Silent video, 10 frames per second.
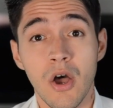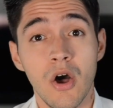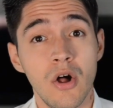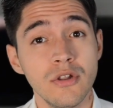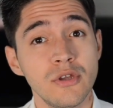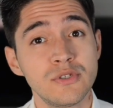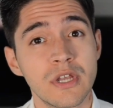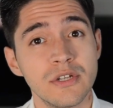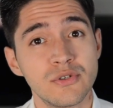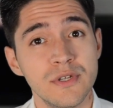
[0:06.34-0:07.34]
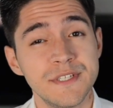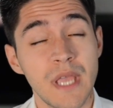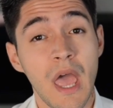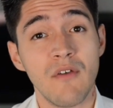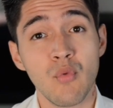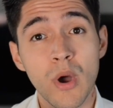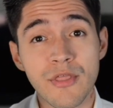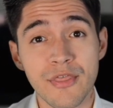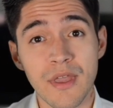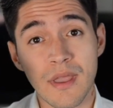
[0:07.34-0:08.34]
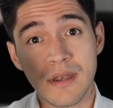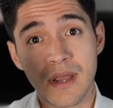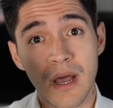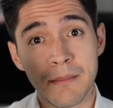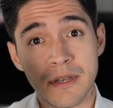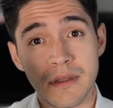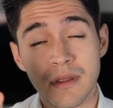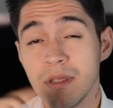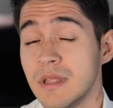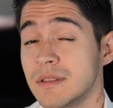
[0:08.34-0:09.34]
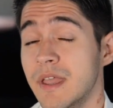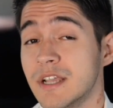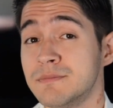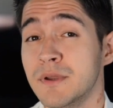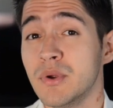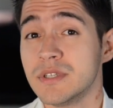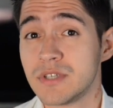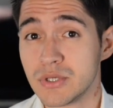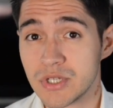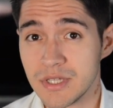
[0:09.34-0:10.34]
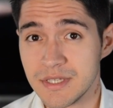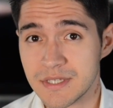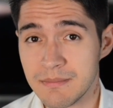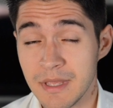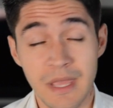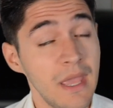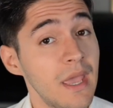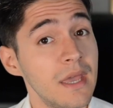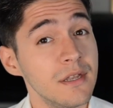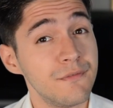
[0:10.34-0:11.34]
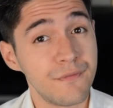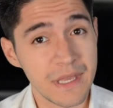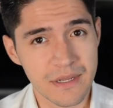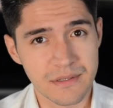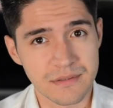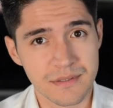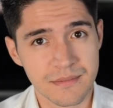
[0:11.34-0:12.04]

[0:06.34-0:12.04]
All those countries have one thing in common. They experienced socialism and it failed.